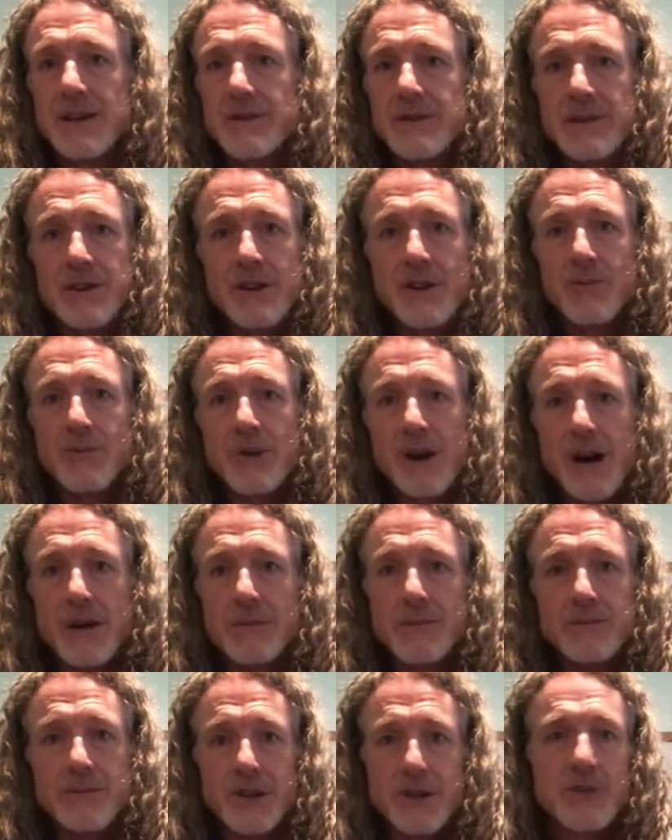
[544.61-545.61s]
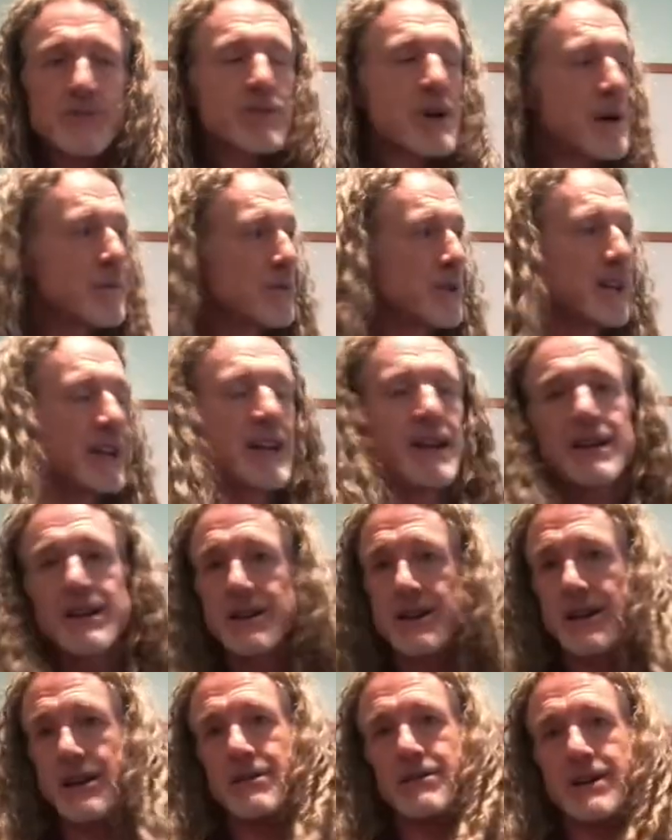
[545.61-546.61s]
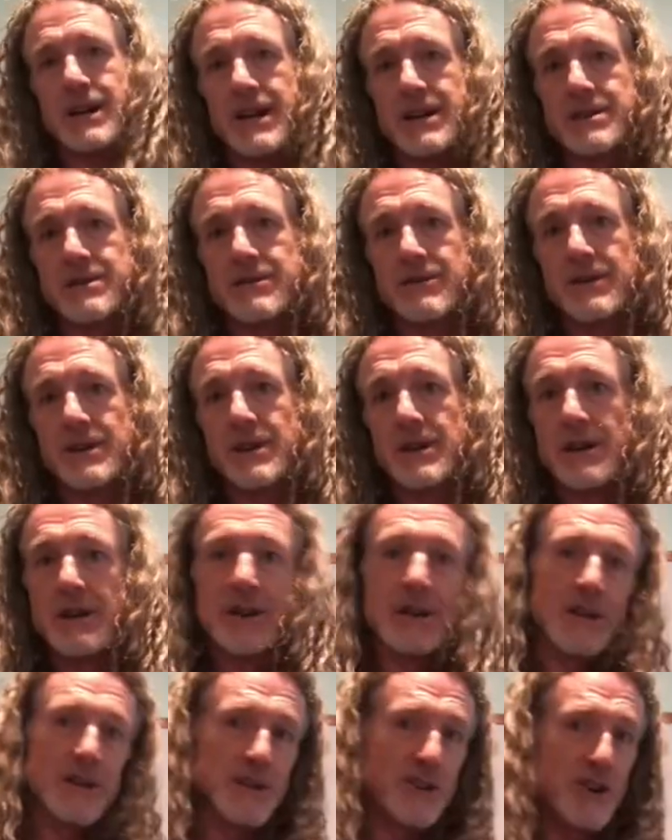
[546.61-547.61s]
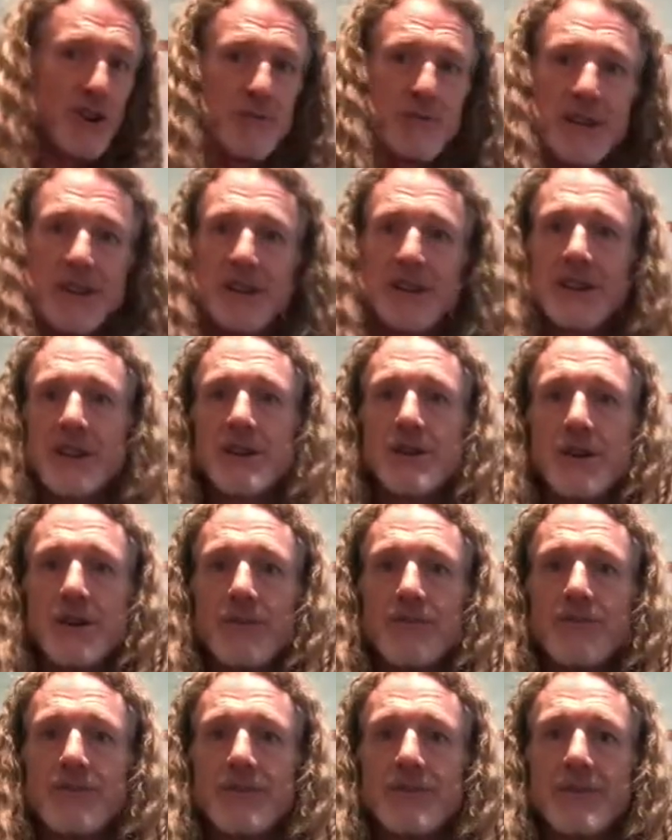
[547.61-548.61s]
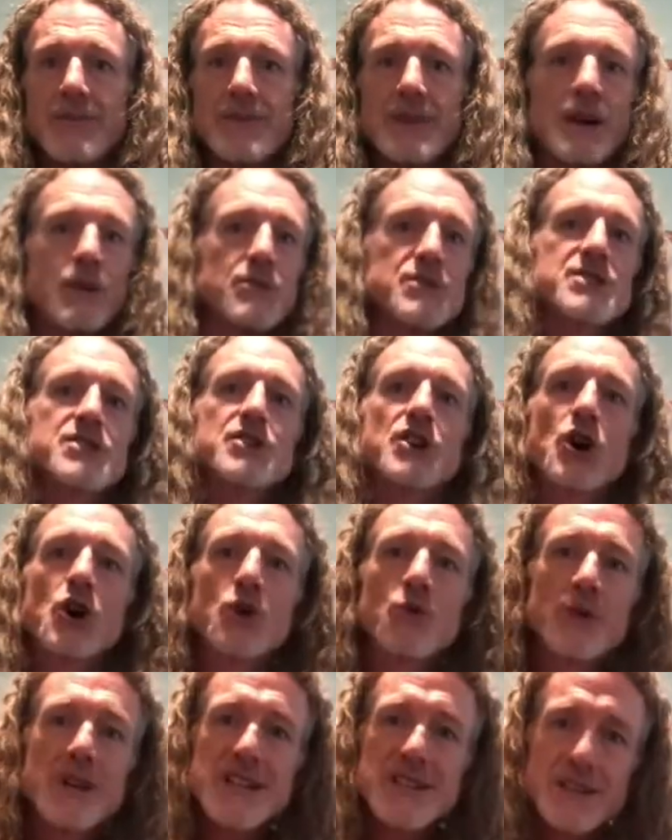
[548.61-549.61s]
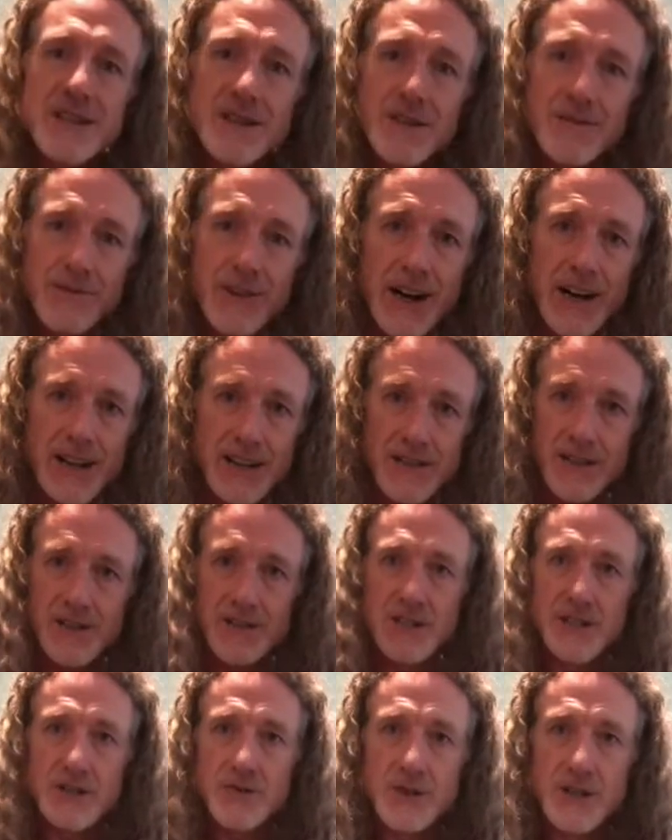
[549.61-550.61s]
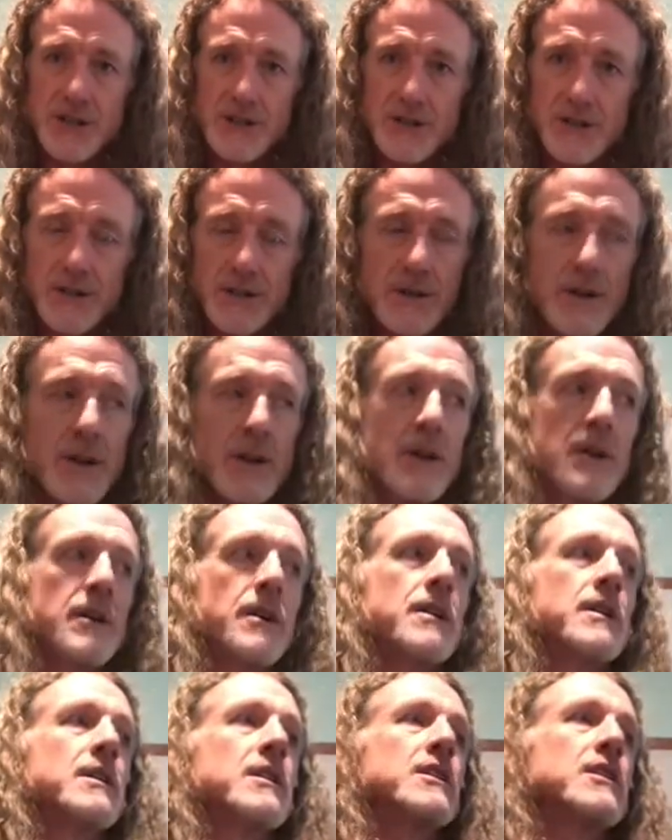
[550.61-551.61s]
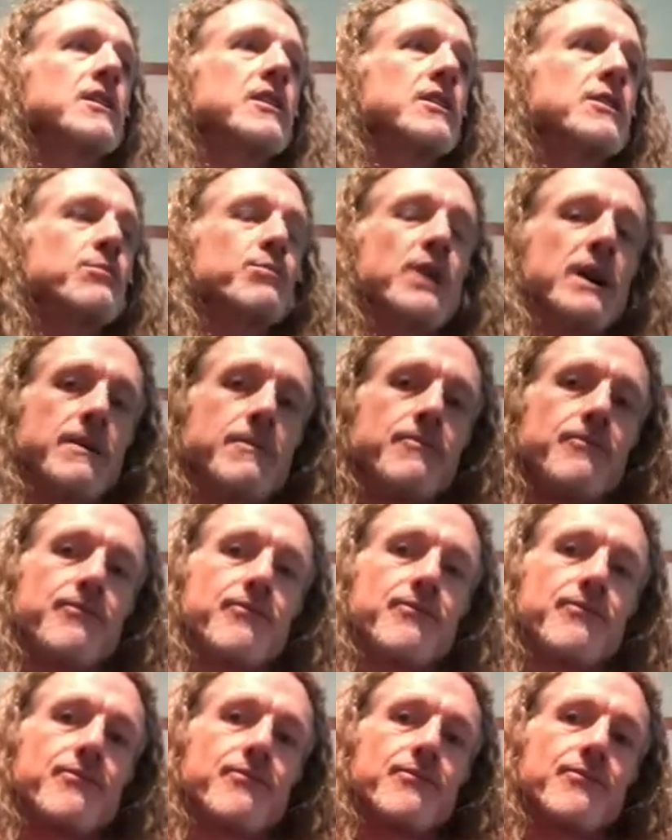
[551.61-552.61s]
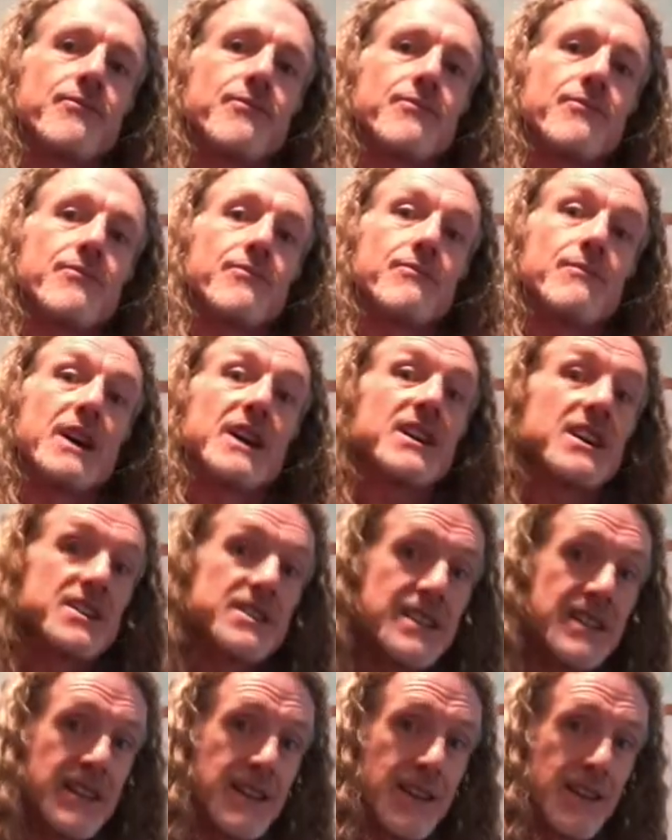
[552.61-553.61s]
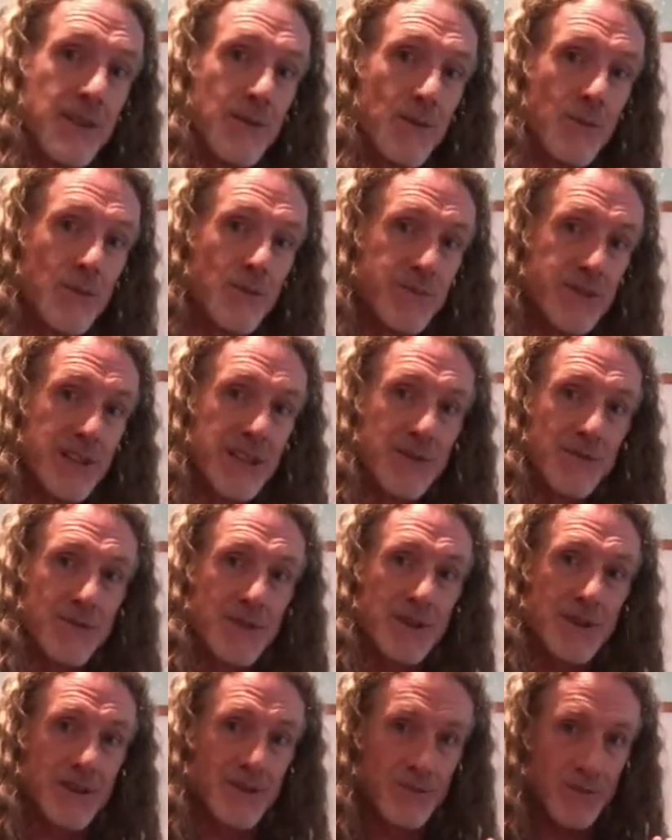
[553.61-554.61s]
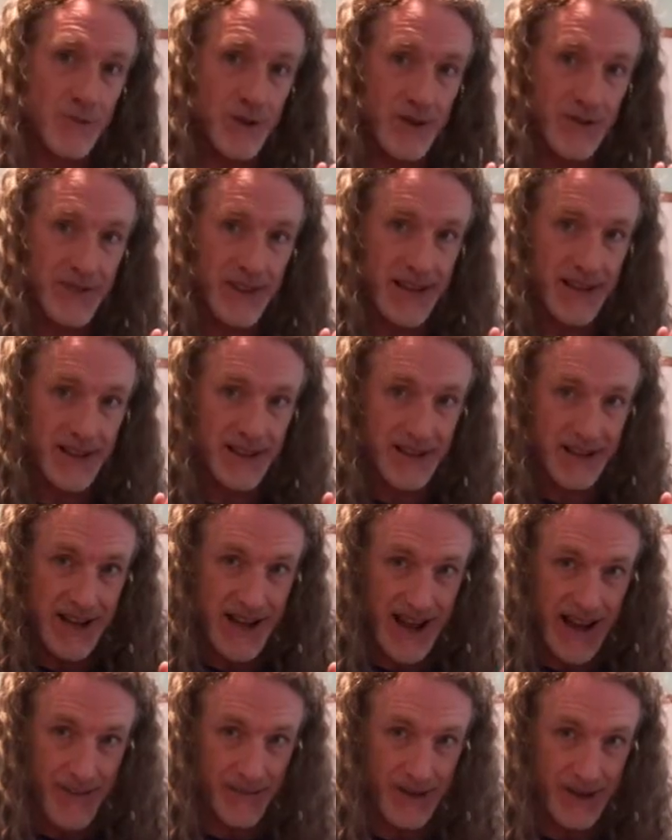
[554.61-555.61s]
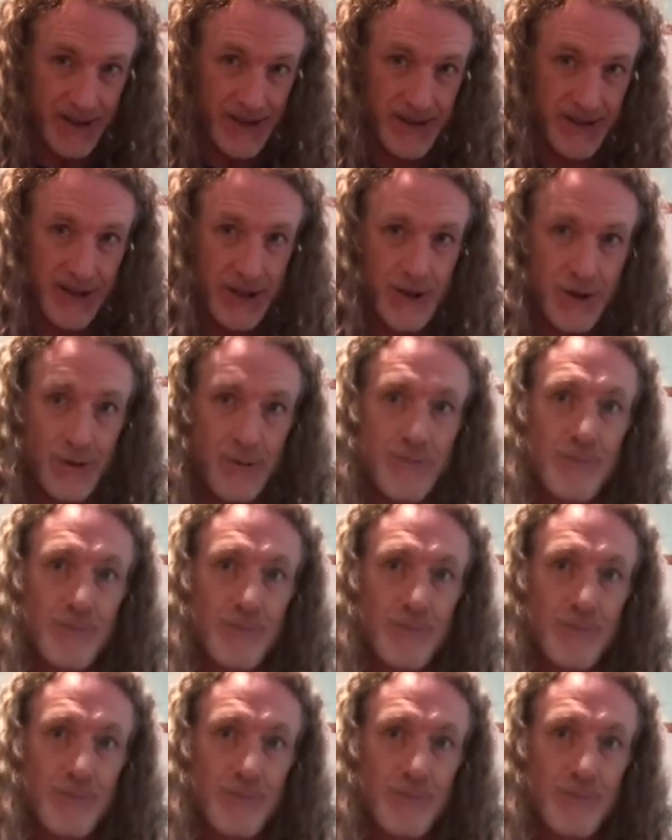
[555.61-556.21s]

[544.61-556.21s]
no problem. You probably can kick her ass. No big deal. There was no reason to fight in that situation. But my cousin didn't want that to happen. So